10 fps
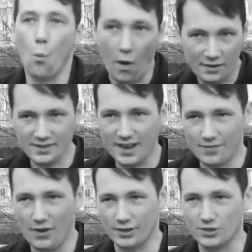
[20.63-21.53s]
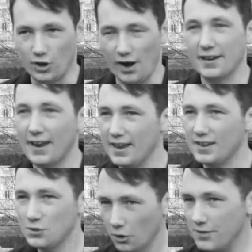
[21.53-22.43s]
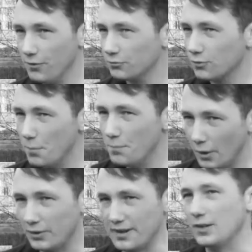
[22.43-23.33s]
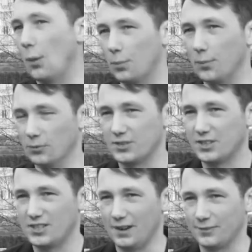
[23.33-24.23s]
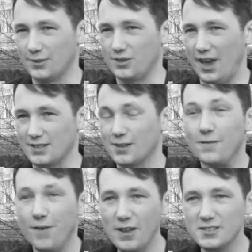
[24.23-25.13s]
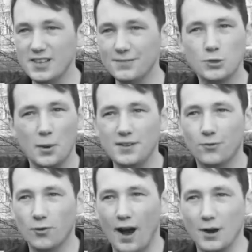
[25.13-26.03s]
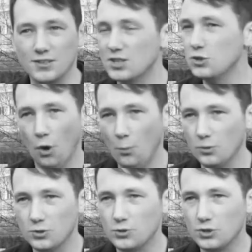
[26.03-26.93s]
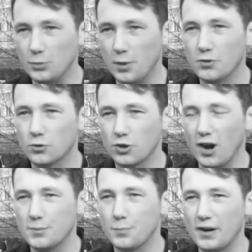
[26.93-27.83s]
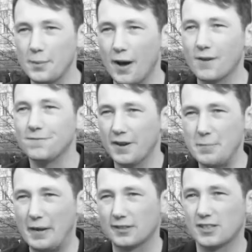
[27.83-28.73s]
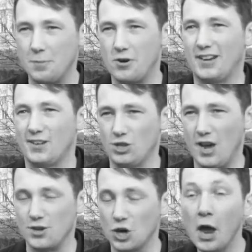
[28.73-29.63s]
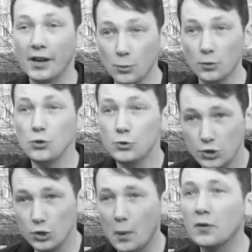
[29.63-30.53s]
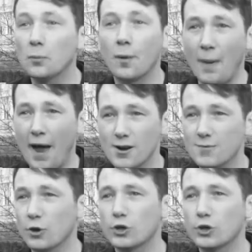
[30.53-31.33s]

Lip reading: One day of hunger strike is not even remotely comparable to the suffragettes. Fasting for 24 hours is not what you do when you're trying to bring about fundamental democratic change. It's what you do when you're preparing for a